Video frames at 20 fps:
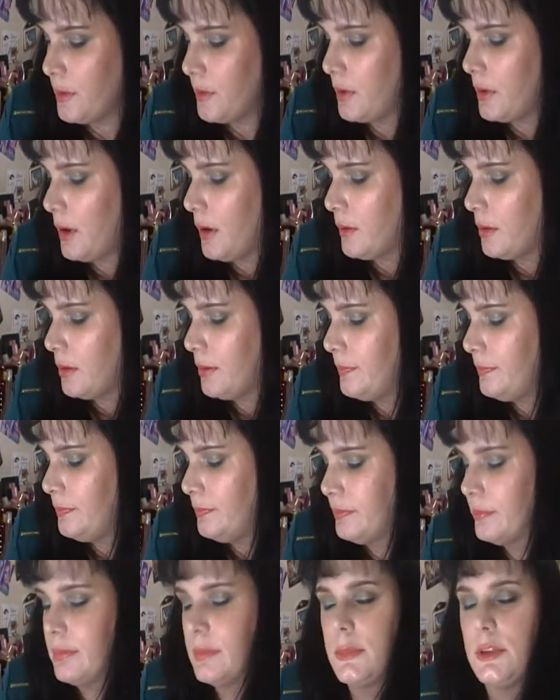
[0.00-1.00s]
for,
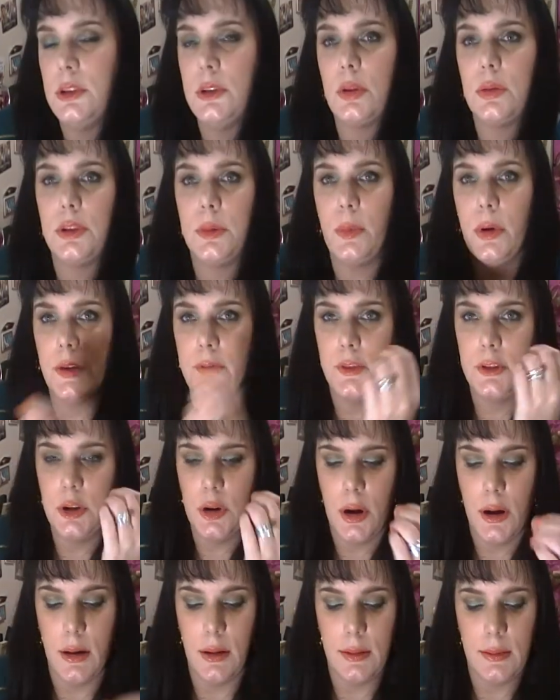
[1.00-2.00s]
you know, depuffing
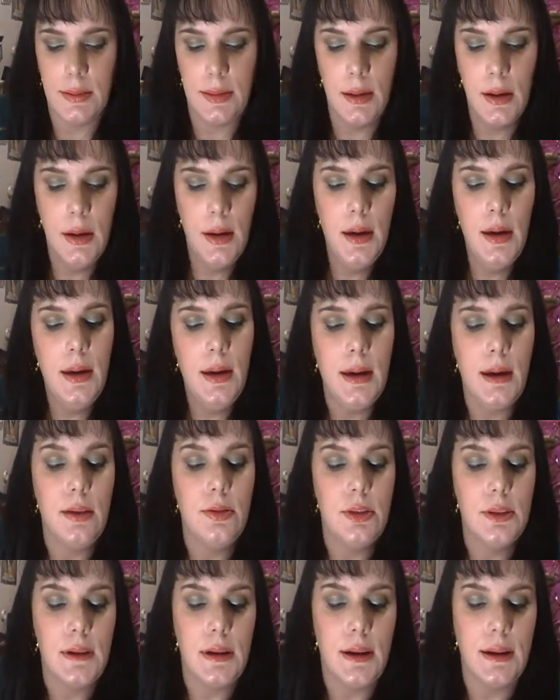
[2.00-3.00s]
your eyes.
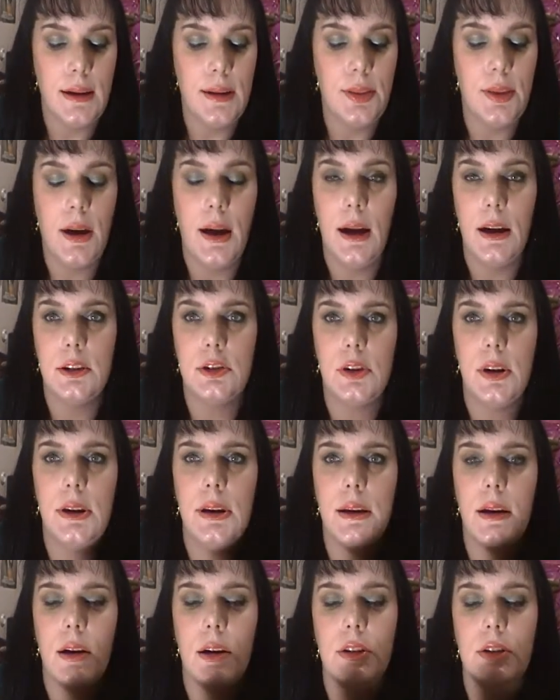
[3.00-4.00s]
And then I got the
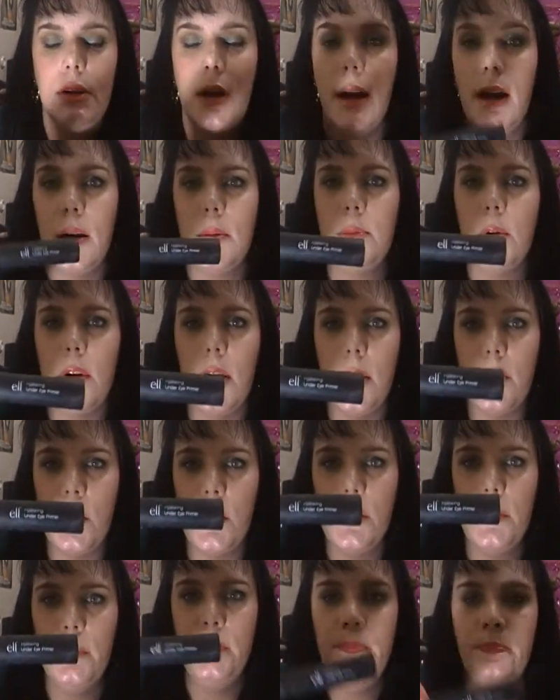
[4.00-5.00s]
hydrating under eye
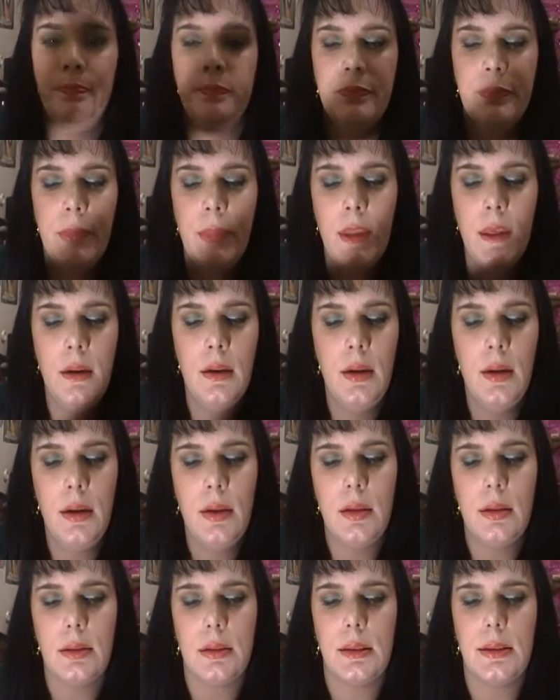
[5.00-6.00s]
primer.
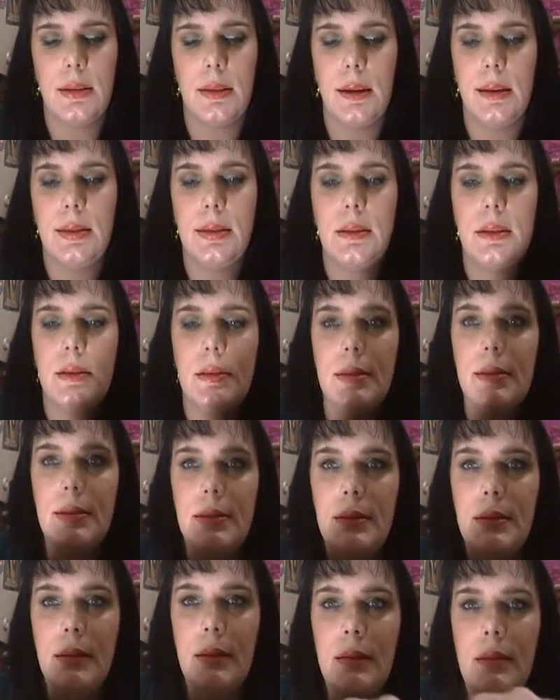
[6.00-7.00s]
Looks like
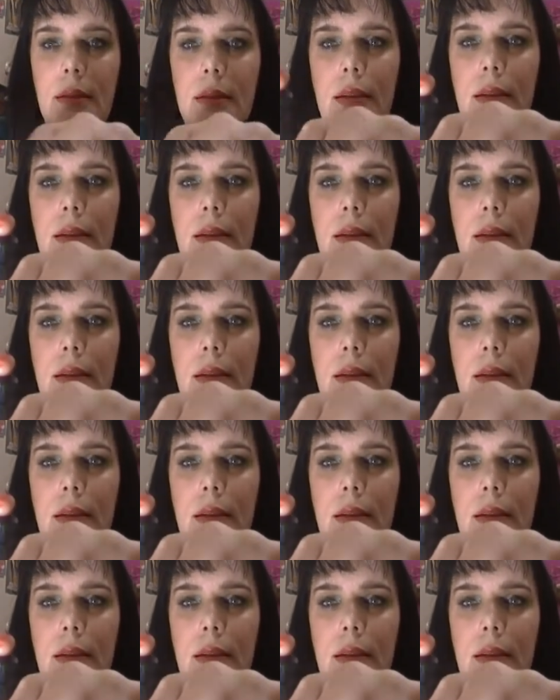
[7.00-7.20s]
this.